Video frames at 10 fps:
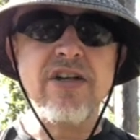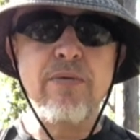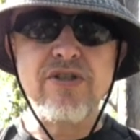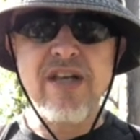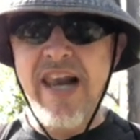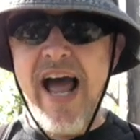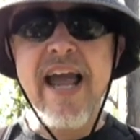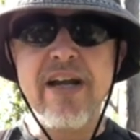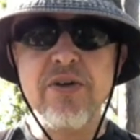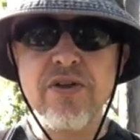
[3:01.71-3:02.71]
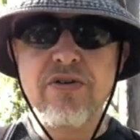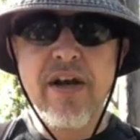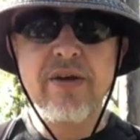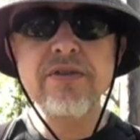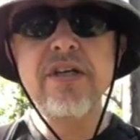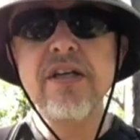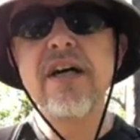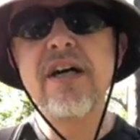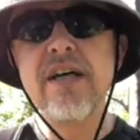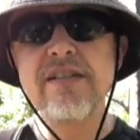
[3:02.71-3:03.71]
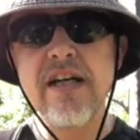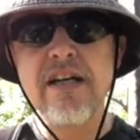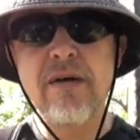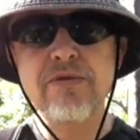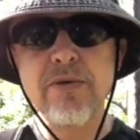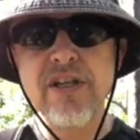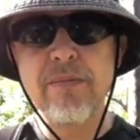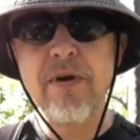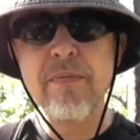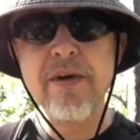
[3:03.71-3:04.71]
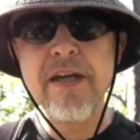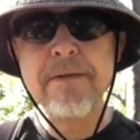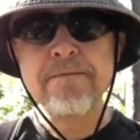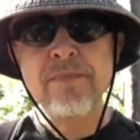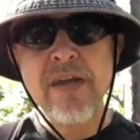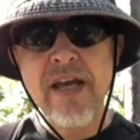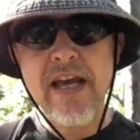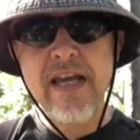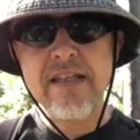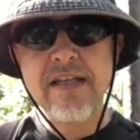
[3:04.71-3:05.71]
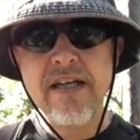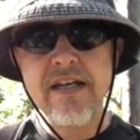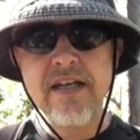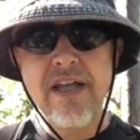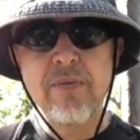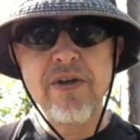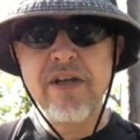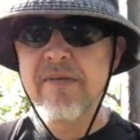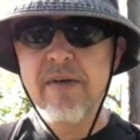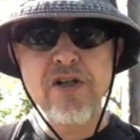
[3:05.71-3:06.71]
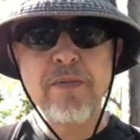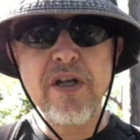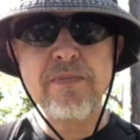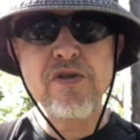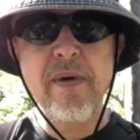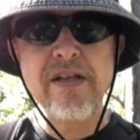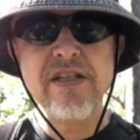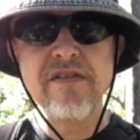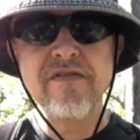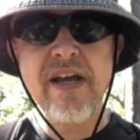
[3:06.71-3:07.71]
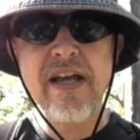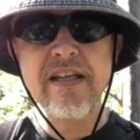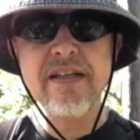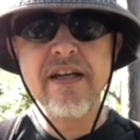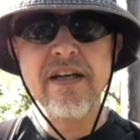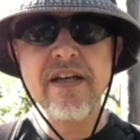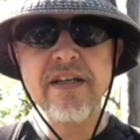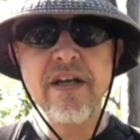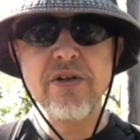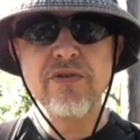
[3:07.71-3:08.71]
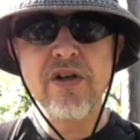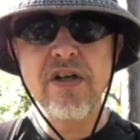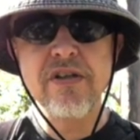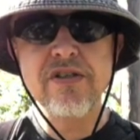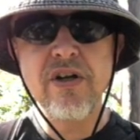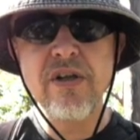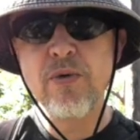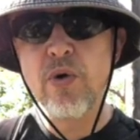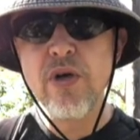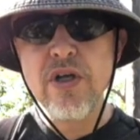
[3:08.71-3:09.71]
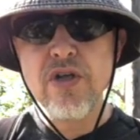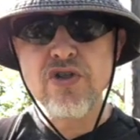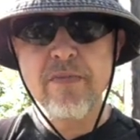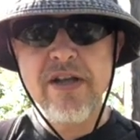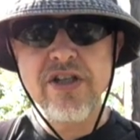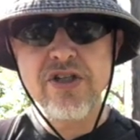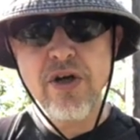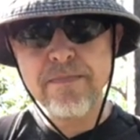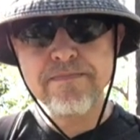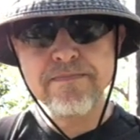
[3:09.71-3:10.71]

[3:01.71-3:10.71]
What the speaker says: I was laying on the ground, as uncomfortable as that might be. And that way you get a much better perspective, and you know, you've got a slightly more dramatic shot.